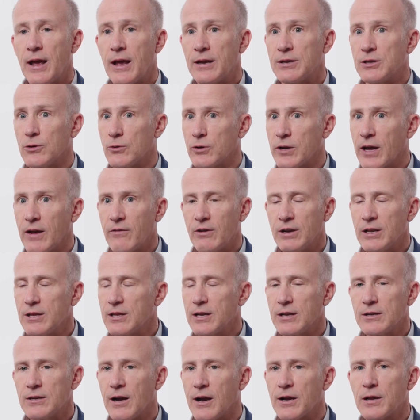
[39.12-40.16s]
don't have
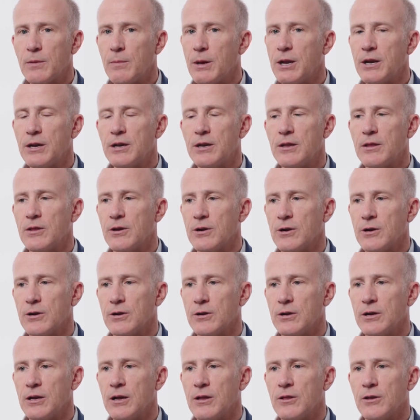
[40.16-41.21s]
anything documented in
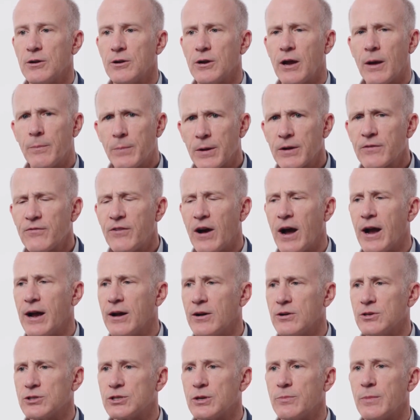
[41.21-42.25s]
their EPIC
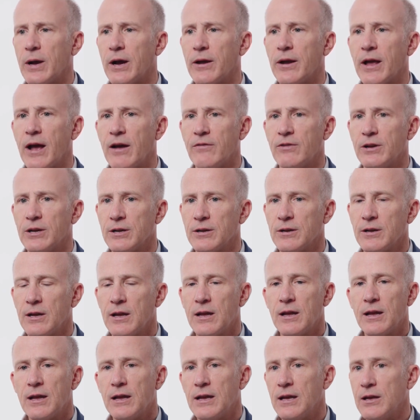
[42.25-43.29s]
files about having
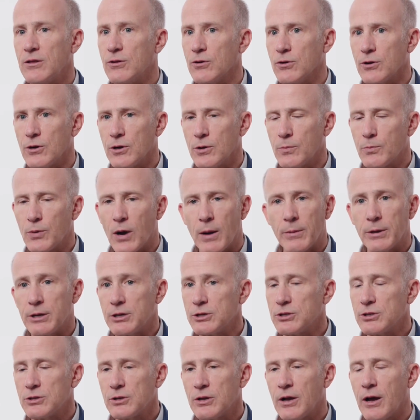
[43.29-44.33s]
either a
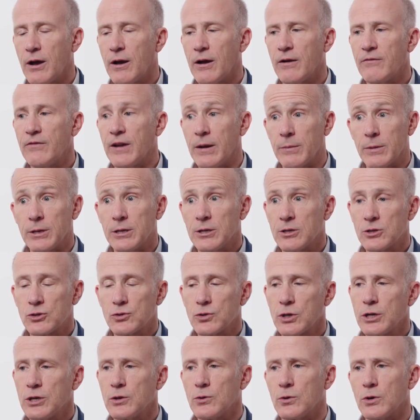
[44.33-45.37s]
prominent family
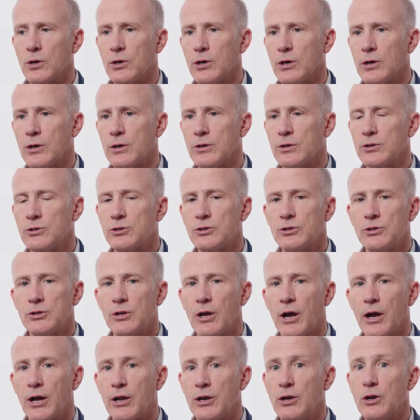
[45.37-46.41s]
history or
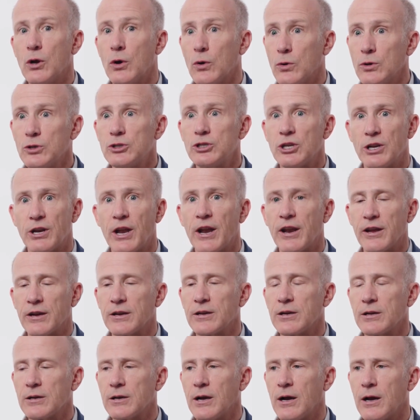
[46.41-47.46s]
a known
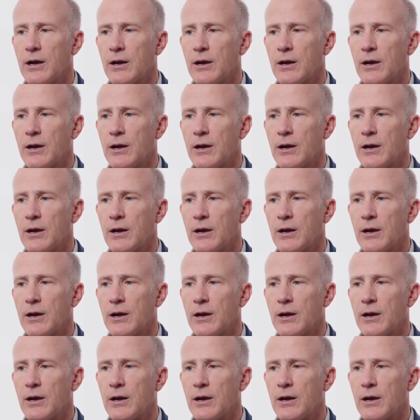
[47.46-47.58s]
genetic